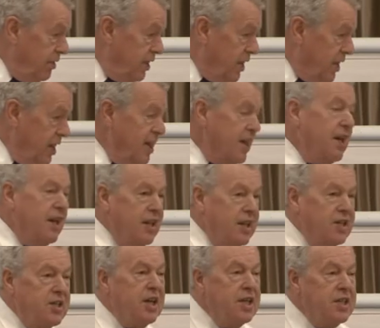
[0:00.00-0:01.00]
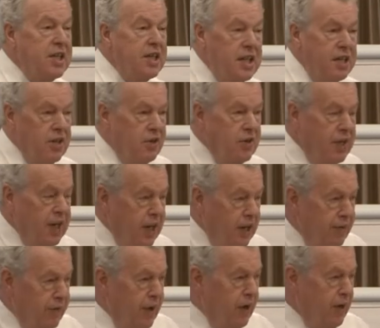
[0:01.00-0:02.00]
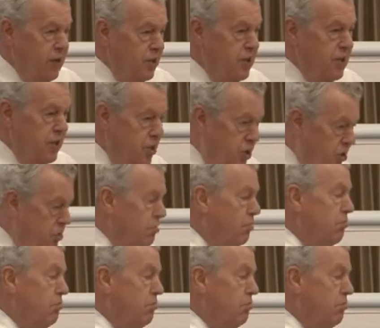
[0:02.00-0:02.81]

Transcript: Okay? This idea that you can kill a virus is just